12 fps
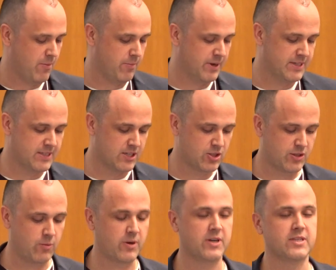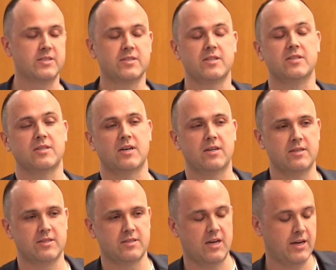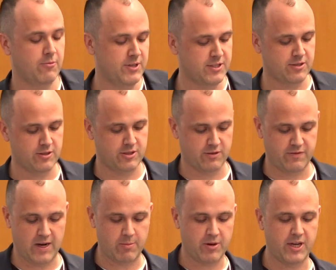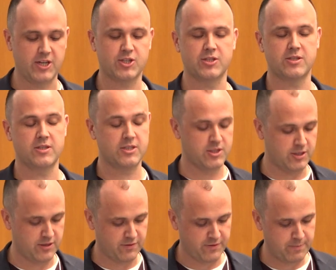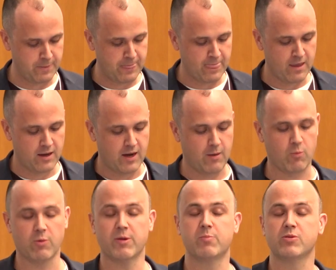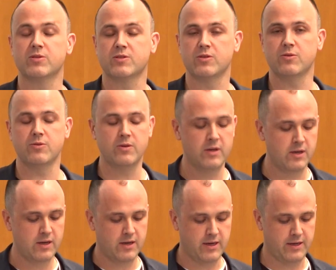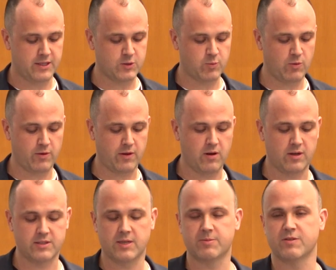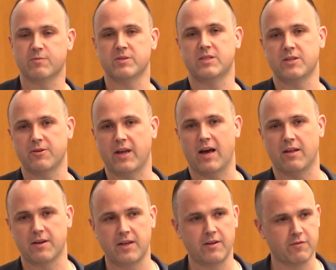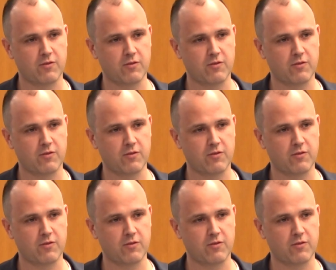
But essentially what it is a design, research, and fabrication initiative where we pursue and explore the concepts of materiality,